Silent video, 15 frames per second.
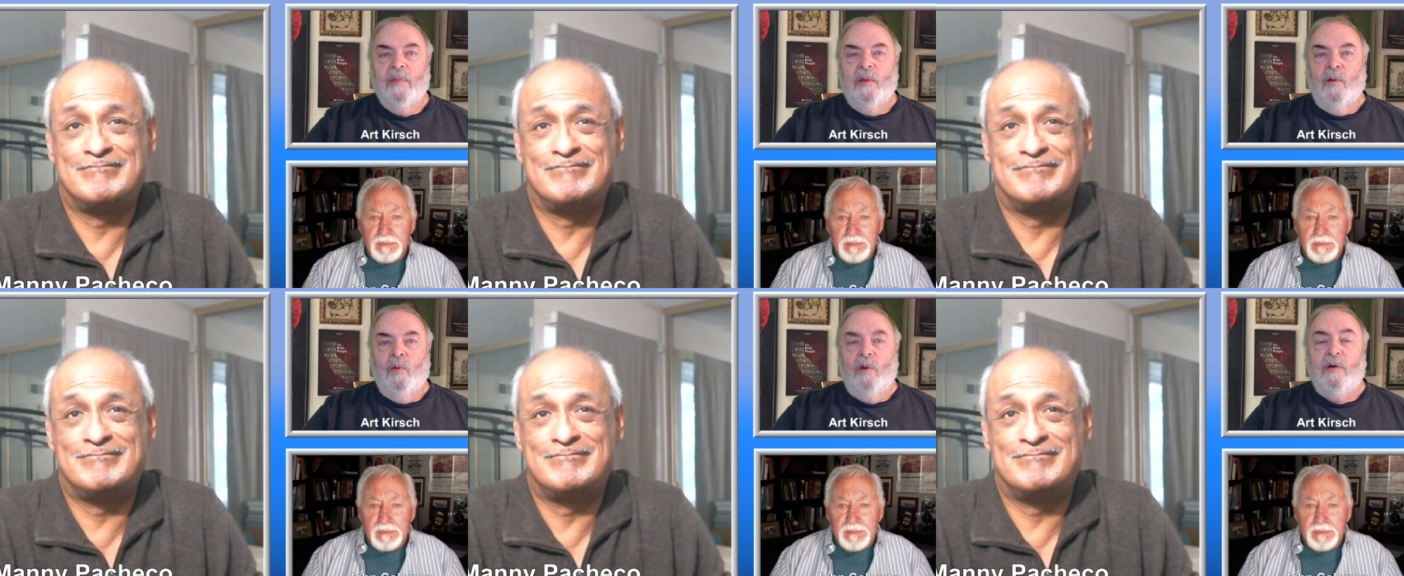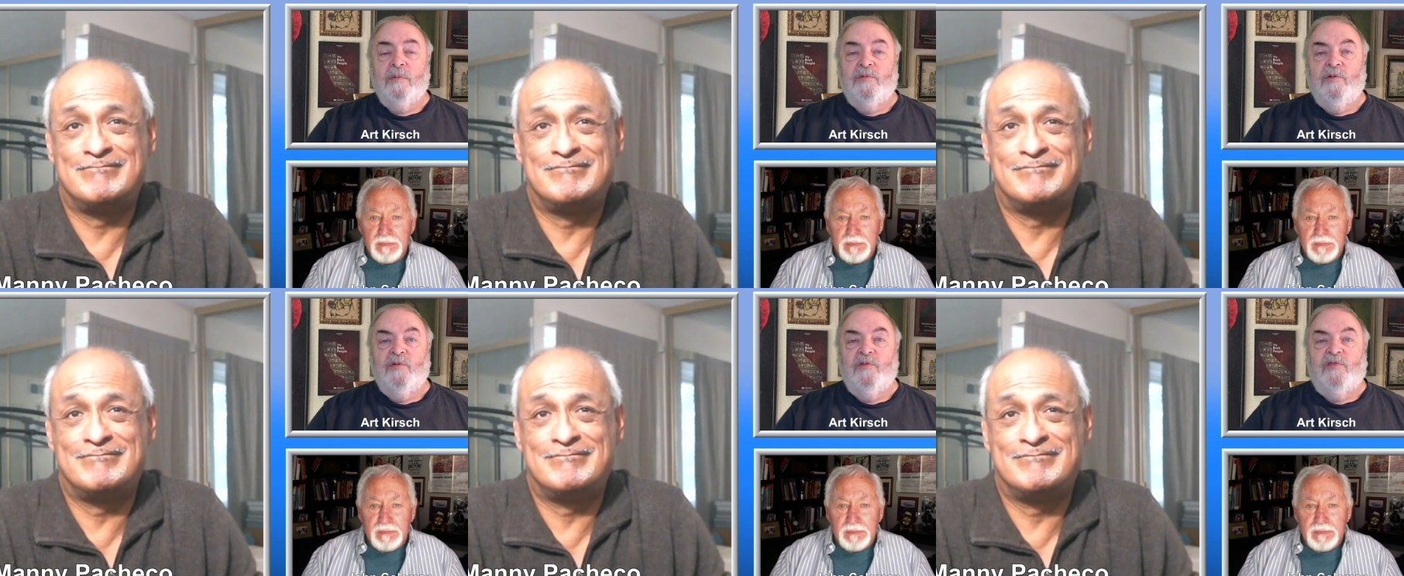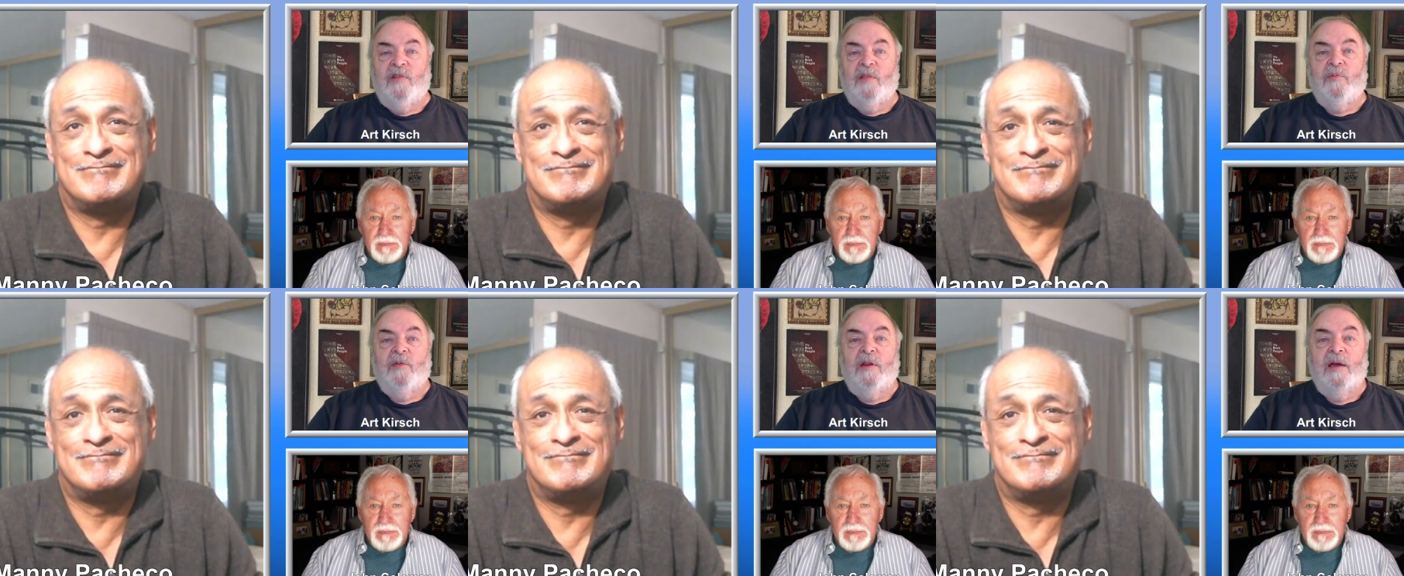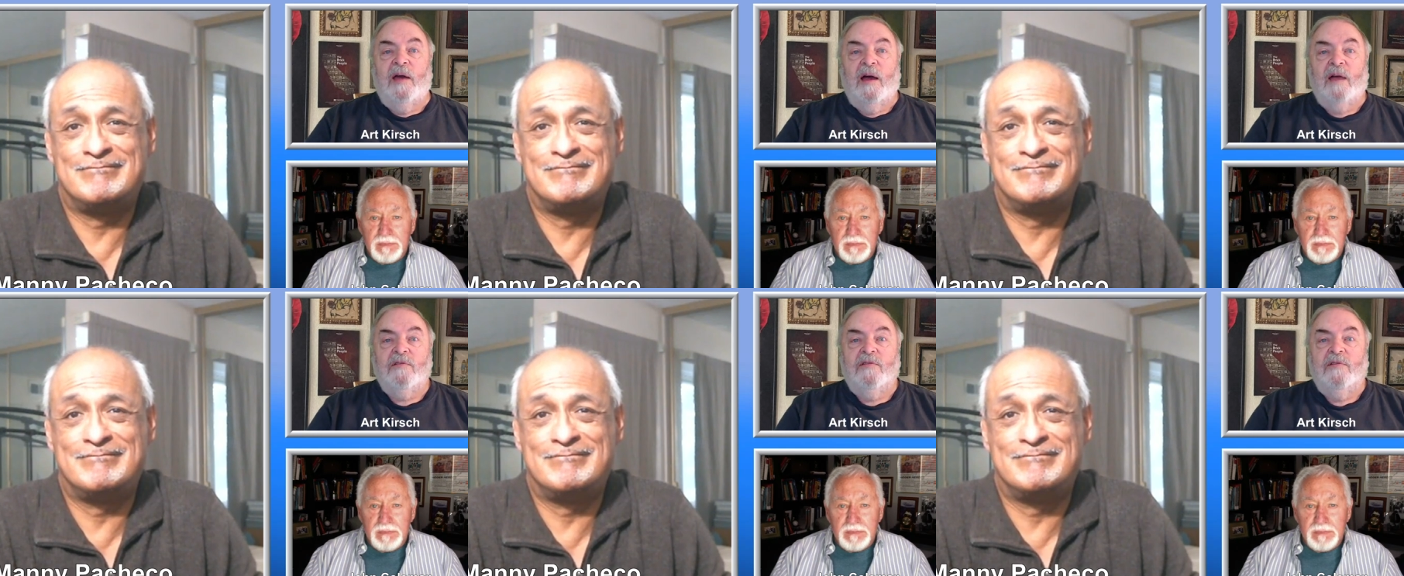Speaker 1: Welcome to Celebrating
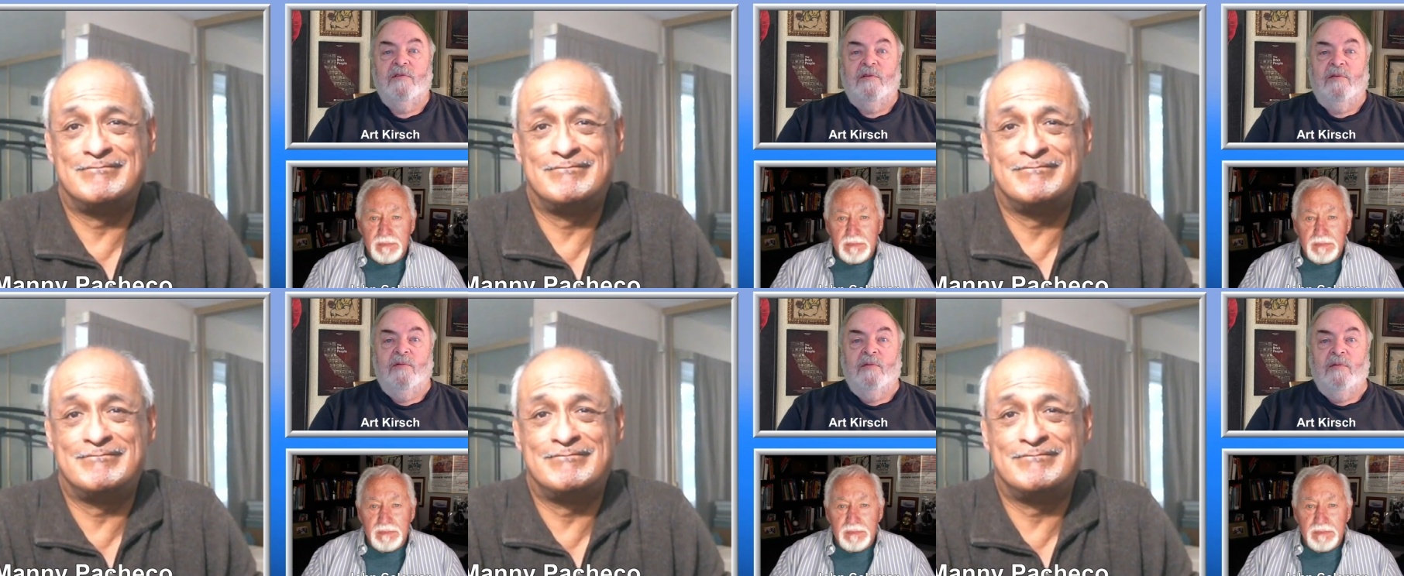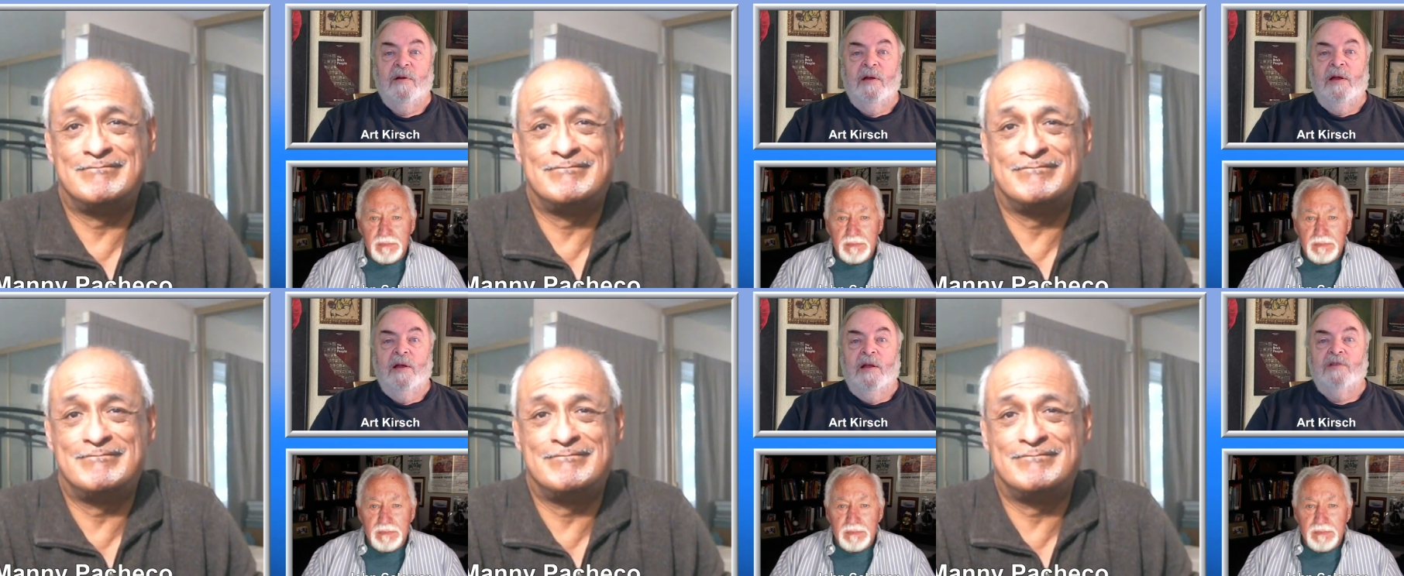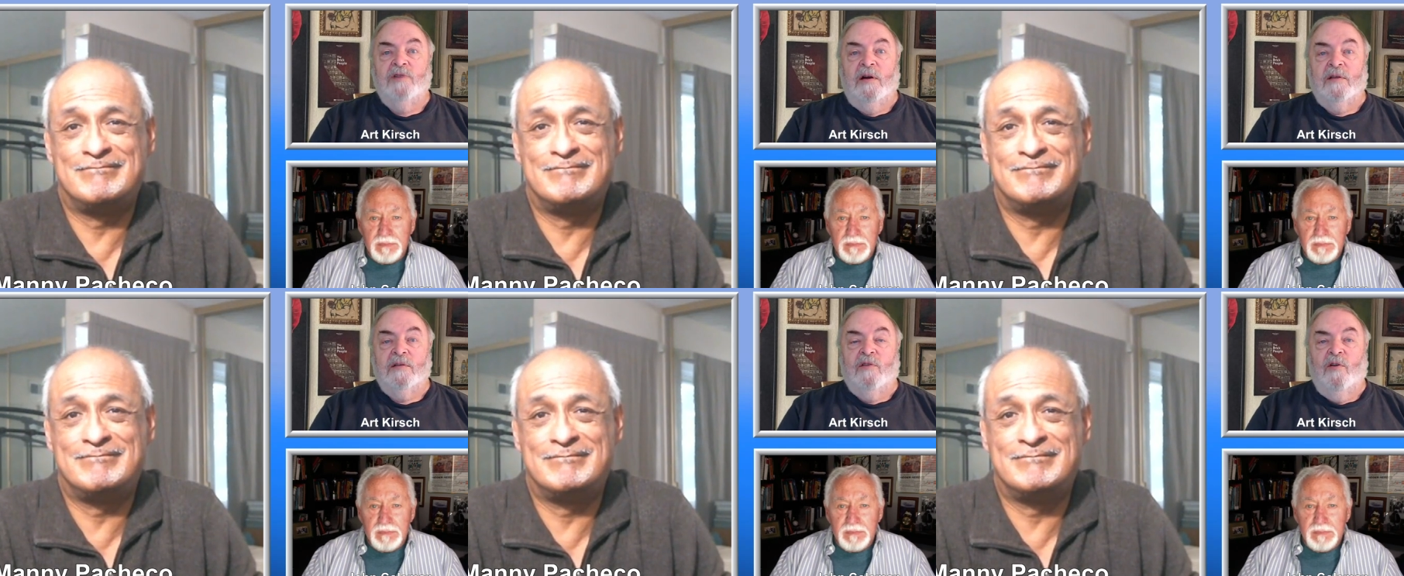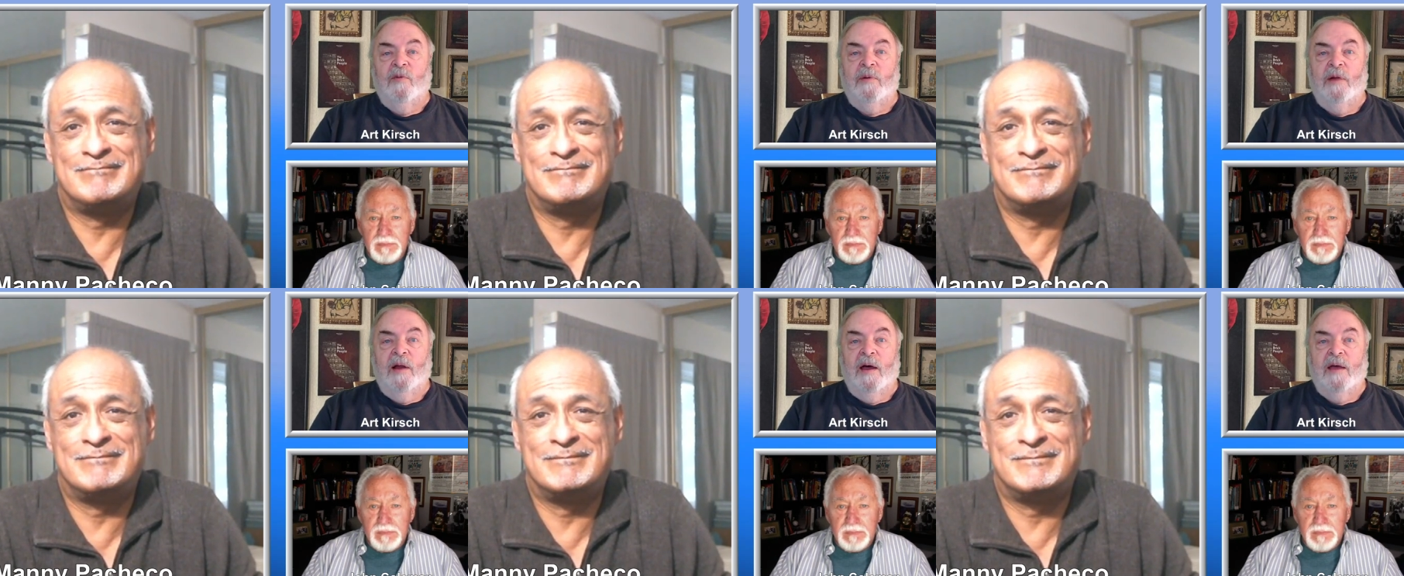Act Two. John
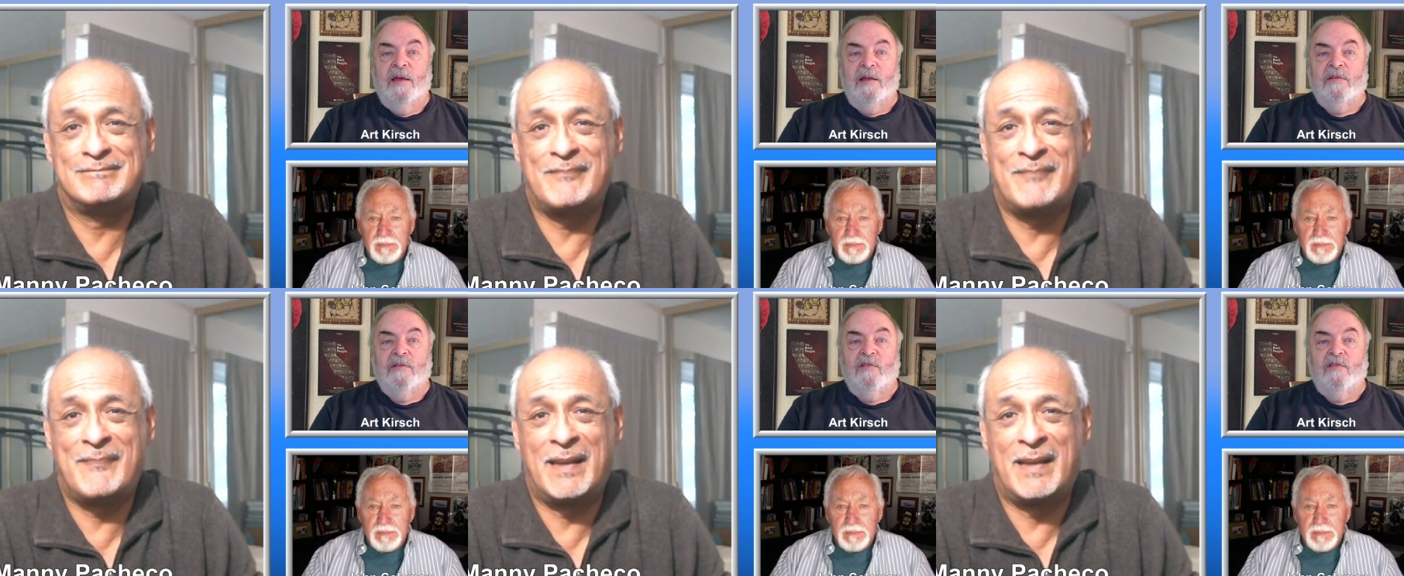Coleman and I get to